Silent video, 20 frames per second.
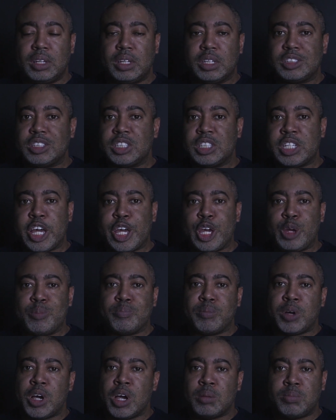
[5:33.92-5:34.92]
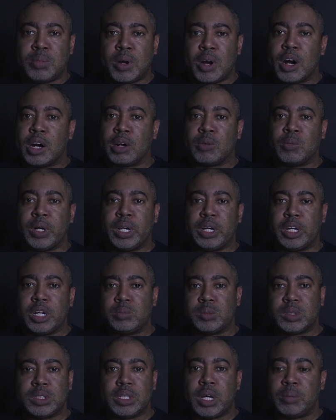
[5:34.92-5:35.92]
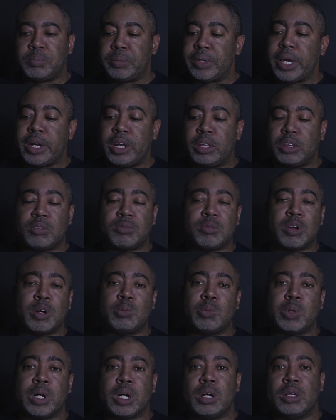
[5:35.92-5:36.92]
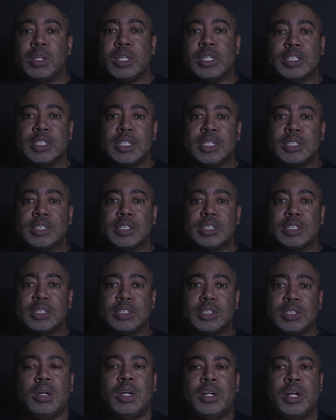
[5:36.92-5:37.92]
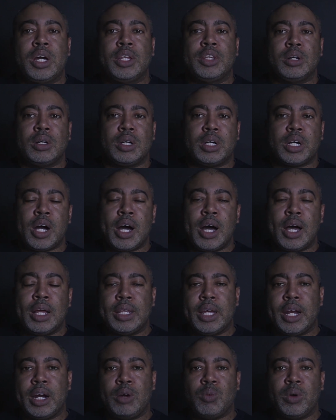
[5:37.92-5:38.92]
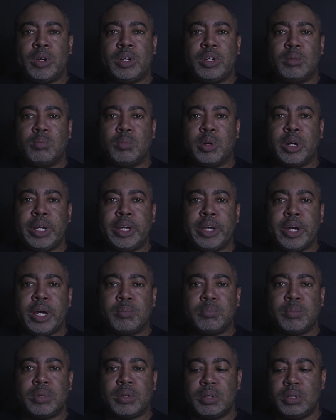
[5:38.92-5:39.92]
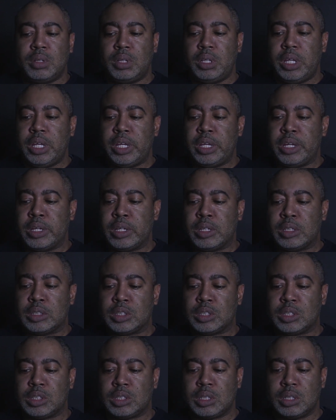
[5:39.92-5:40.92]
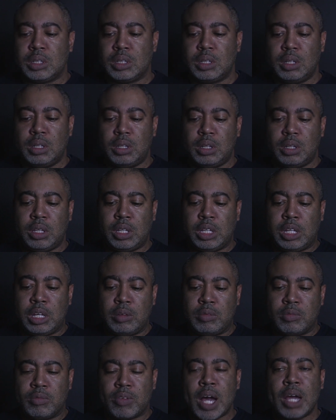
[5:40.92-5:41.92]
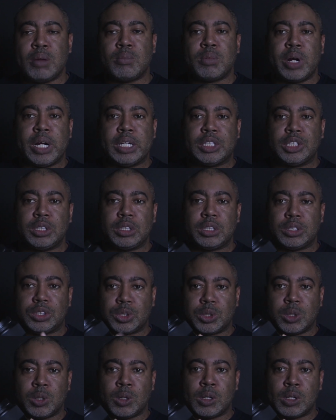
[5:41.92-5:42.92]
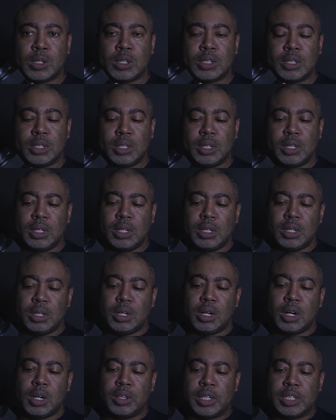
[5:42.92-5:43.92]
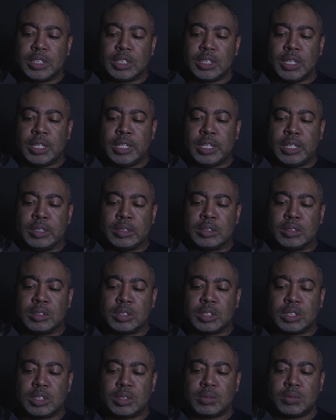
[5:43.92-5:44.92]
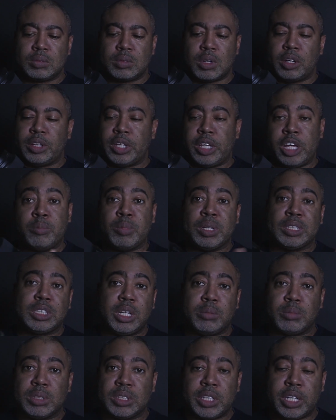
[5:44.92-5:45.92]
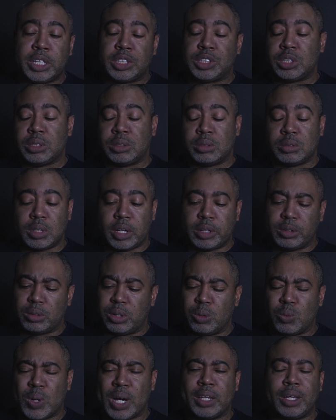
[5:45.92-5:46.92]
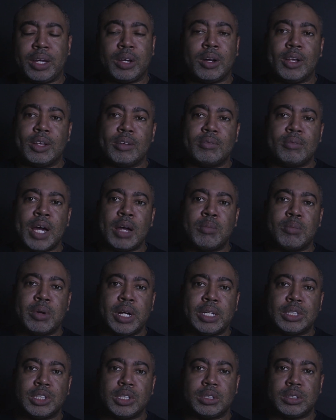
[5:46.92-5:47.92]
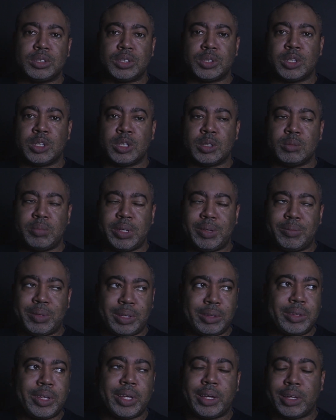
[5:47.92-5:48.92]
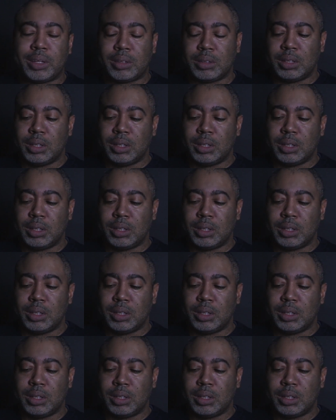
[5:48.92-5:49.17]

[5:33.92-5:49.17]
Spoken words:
the same ballpark when it comes to updating the firmware on these lenses. Another con that I wanted to bring up is the vibration control on this lens, or the image stabilization. I don't know why they call it vibration control. Maybe, yeah.